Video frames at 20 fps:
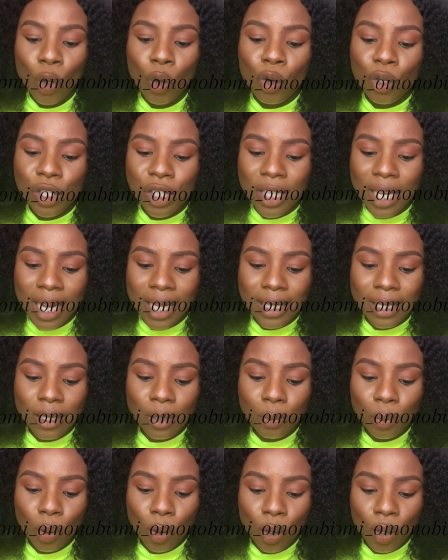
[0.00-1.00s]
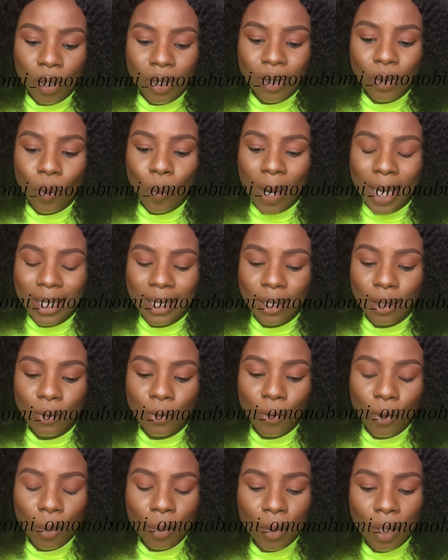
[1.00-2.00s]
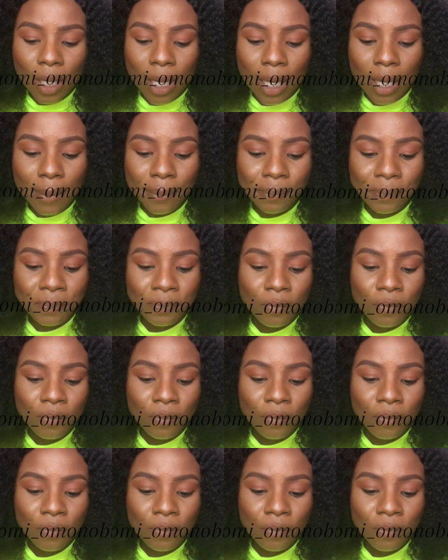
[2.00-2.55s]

kojic acid plus whitening formula